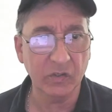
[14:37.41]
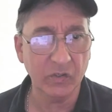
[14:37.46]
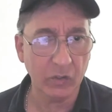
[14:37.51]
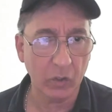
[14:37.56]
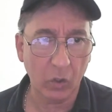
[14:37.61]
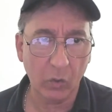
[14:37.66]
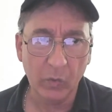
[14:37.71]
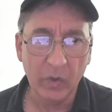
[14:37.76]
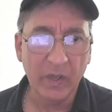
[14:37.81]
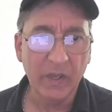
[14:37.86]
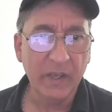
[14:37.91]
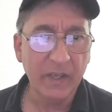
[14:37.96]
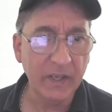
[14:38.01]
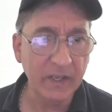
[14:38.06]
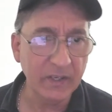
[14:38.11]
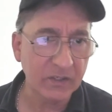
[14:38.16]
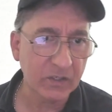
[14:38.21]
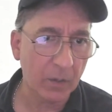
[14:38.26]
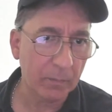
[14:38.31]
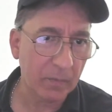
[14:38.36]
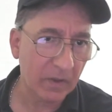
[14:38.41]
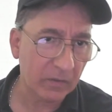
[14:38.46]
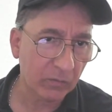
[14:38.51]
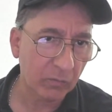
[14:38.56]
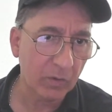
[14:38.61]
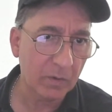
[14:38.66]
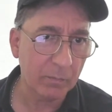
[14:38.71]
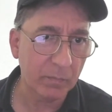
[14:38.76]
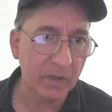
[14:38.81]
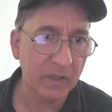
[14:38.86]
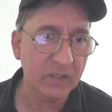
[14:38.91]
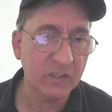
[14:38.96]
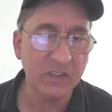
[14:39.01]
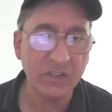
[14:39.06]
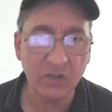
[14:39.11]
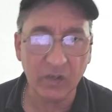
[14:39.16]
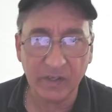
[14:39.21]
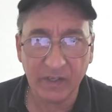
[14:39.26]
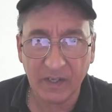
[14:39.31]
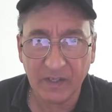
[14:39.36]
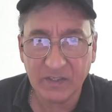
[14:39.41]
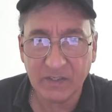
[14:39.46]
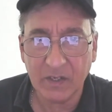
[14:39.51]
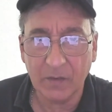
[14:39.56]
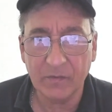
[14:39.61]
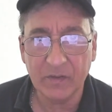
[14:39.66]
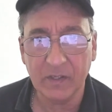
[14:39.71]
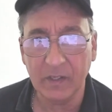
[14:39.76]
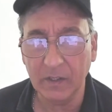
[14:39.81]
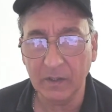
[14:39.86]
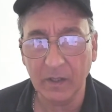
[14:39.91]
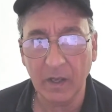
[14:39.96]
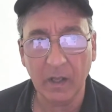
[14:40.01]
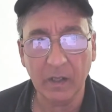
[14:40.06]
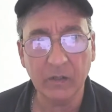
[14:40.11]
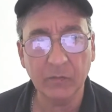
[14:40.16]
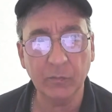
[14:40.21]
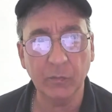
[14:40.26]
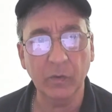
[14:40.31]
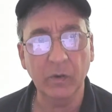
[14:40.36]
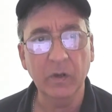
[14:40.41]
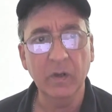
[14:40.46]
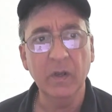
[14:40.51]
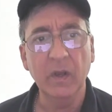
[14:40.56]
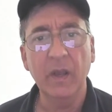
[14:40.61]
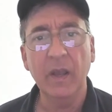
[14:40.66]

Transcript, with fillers: So he's up at three bids. He's only got $17 for it.